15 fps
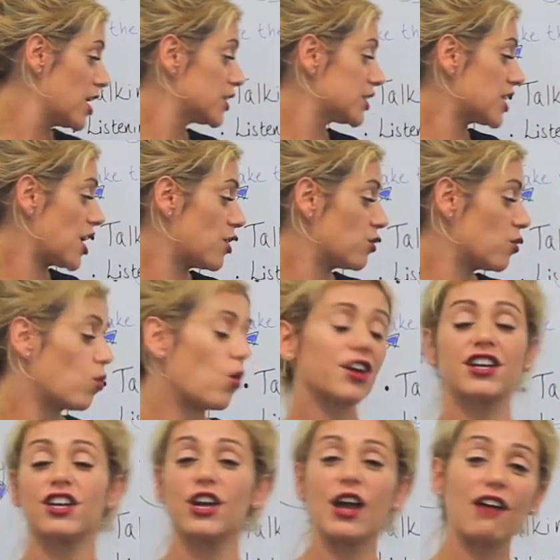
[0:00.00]
So, why
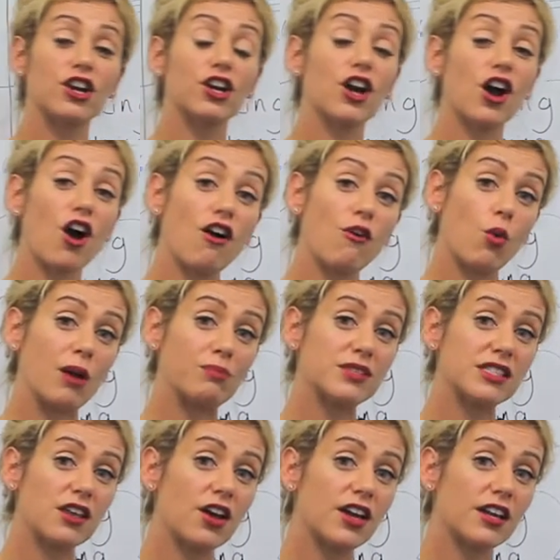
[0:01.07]
don't you have a look at our
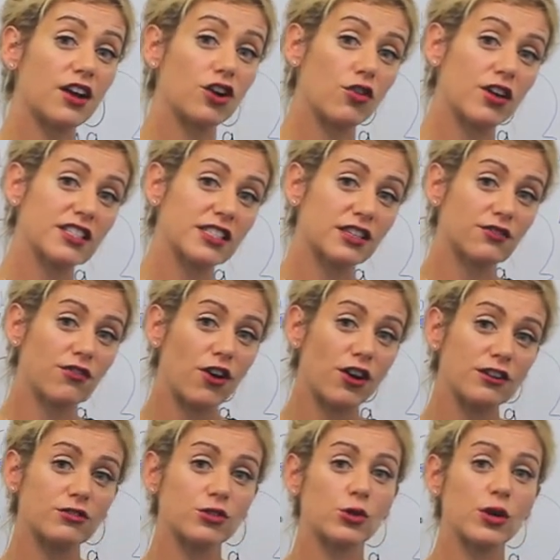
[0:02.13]
website at Crest
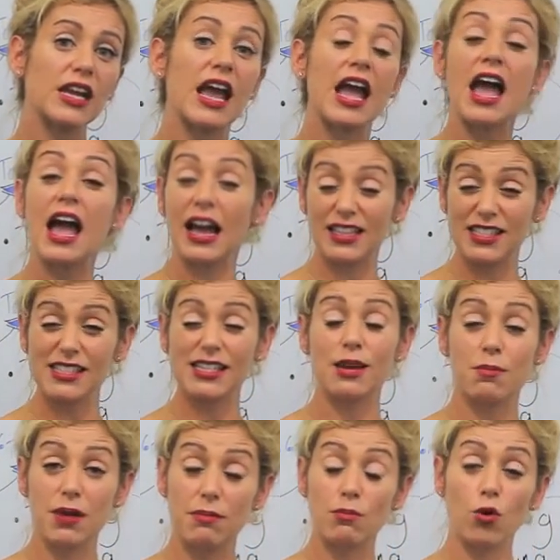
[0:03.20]
Advisory and see a
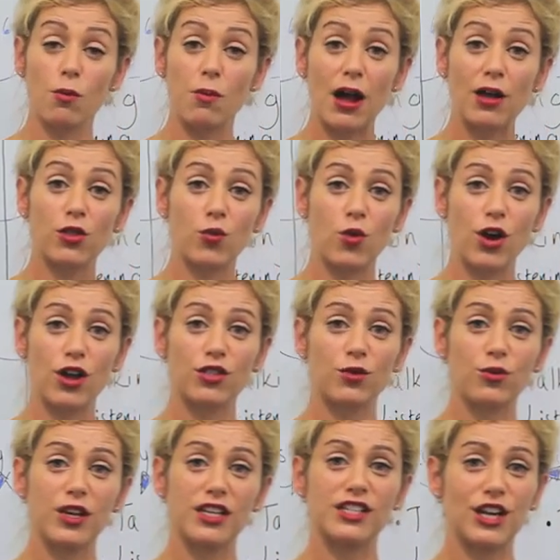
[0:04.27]
bit more about the work that
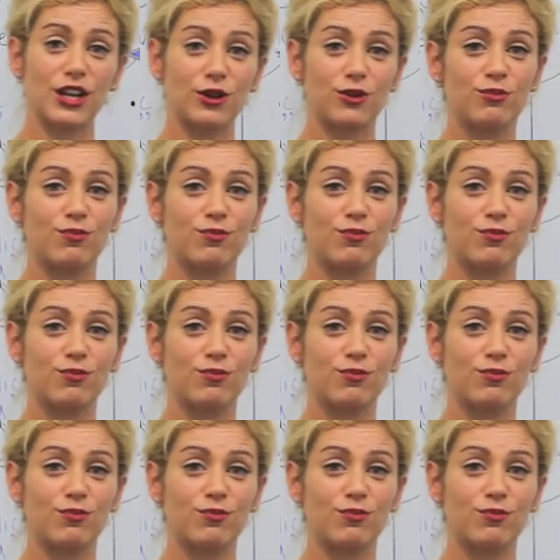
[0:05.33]
we do.